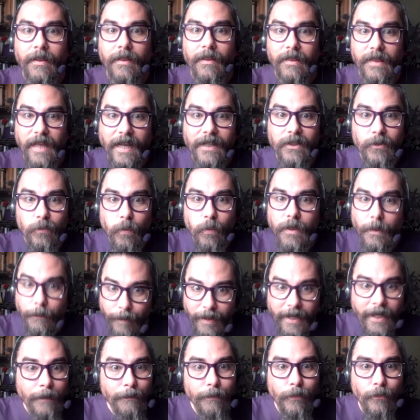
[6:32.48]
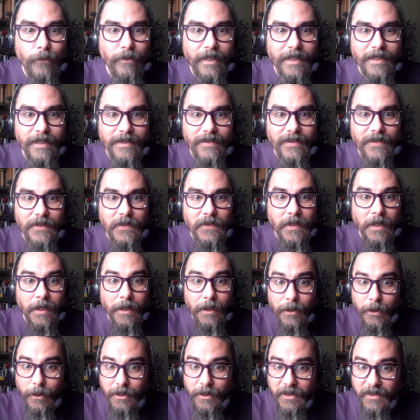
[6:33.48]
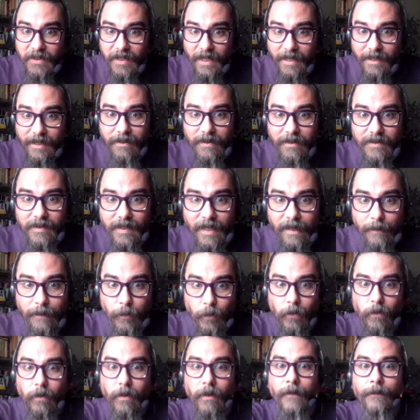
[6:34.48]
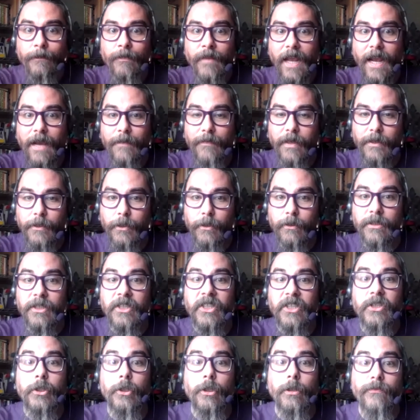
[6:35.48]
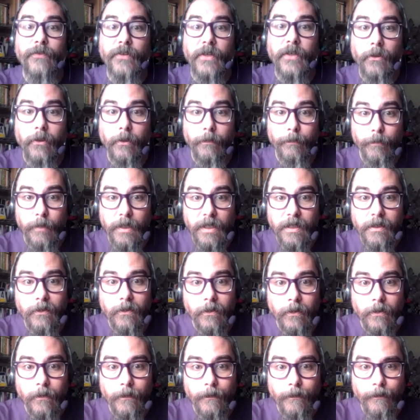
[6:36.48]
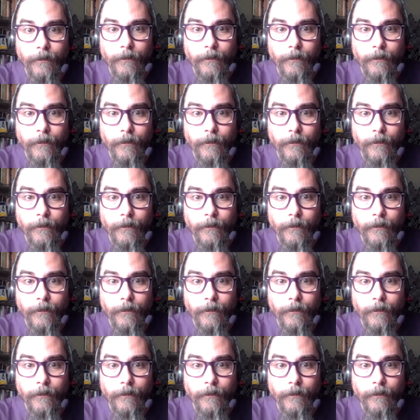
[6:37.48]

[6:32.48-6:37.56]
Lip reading: That's what a paper is. You're setting the table and then you're serving the meal.